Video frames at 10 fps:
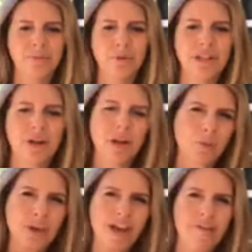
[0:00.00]
And
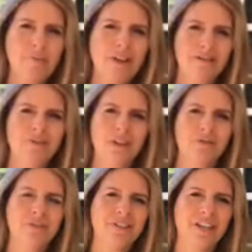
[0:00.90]
we have the benefit
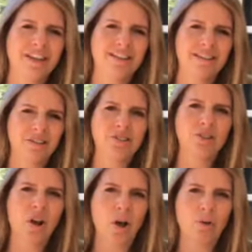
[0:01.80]
of seeing this
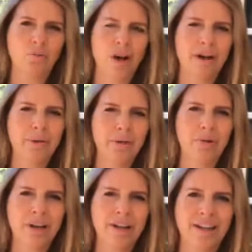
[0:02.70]
psalm, right? We
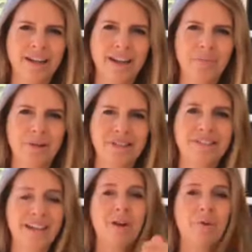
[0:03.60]
read it, but
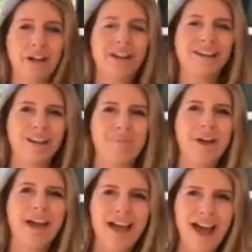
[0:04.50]
seeing what ended up
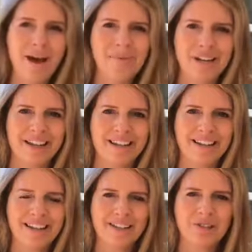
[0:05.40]
happening.
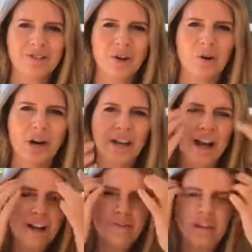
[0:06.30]
So a
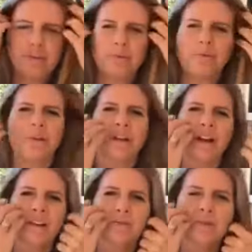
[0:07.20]
lot of times when we read
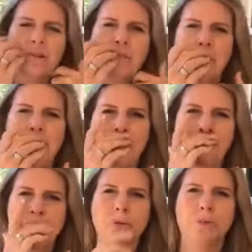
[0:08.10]
God's word, we
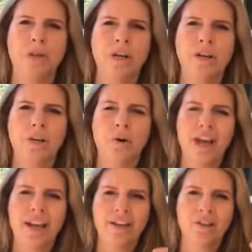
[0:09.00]
want to go
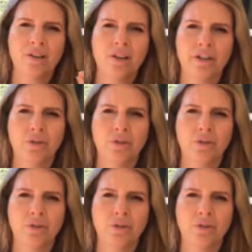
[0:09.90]
ahead and look.